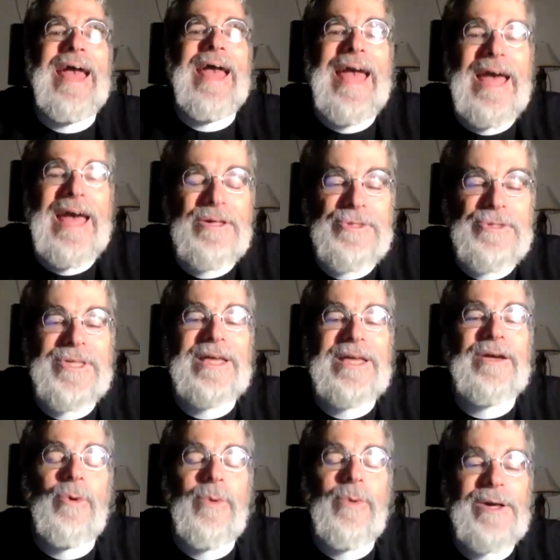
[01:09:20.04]
Asking
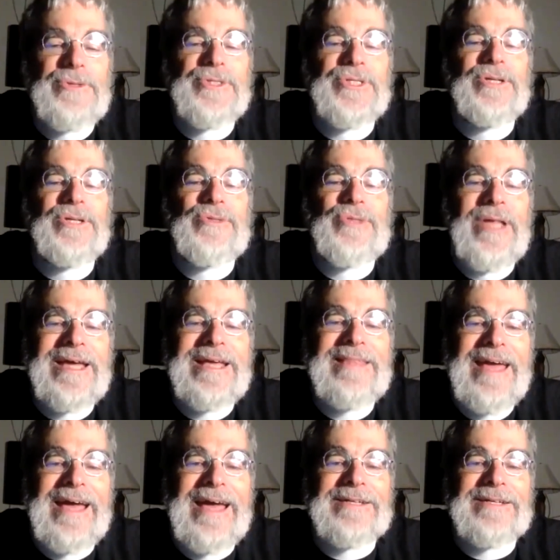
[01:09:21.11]
questions like
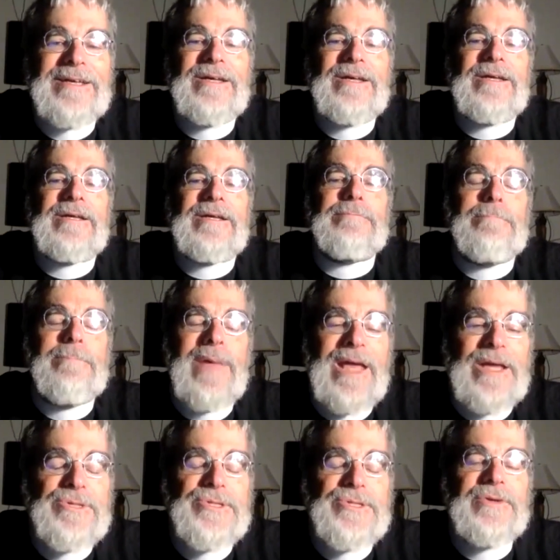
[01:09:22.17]
that
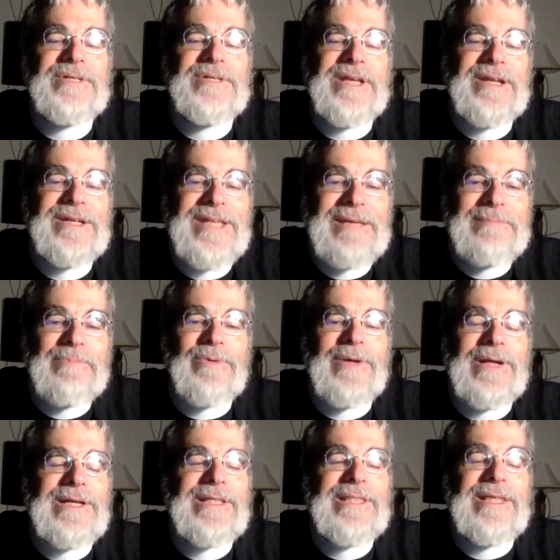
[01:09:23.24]
makes you dig deeper
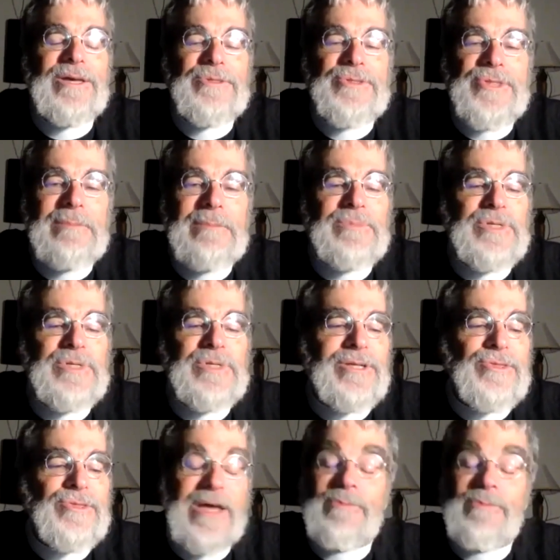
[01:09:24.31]
into the assumptions
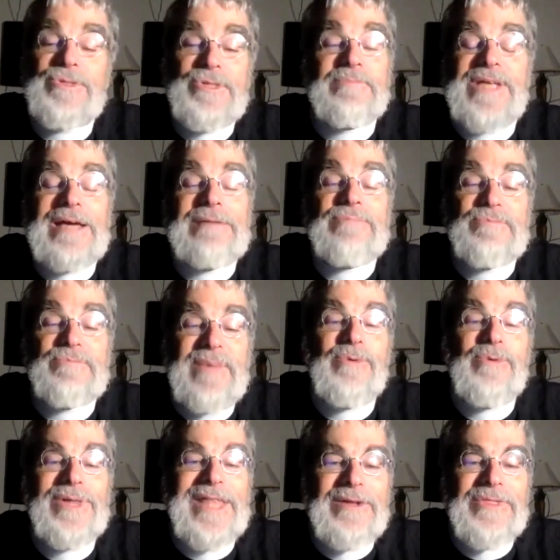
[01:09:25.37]
that we sometimes make
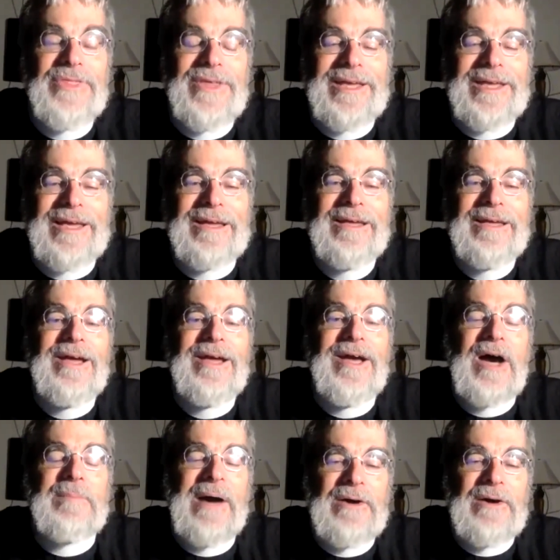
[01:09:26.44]
without thinking
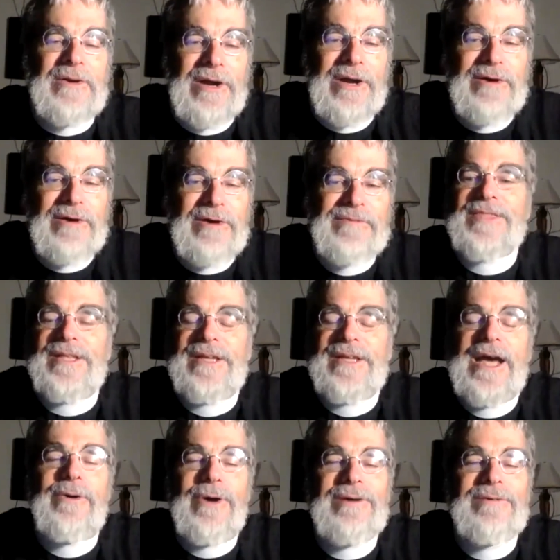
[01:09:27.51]
about our faith and
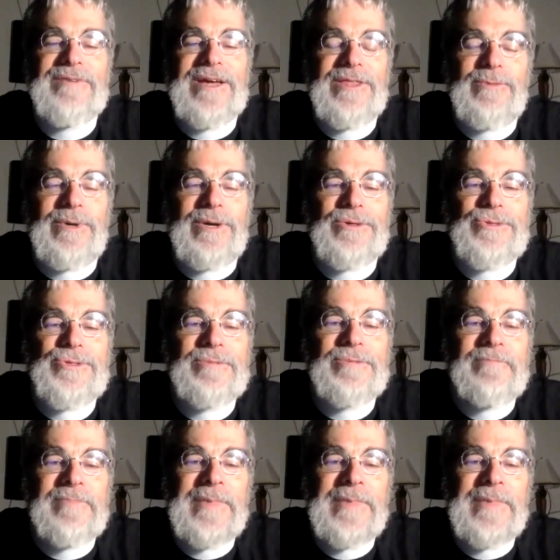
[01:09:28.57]
how our faith works.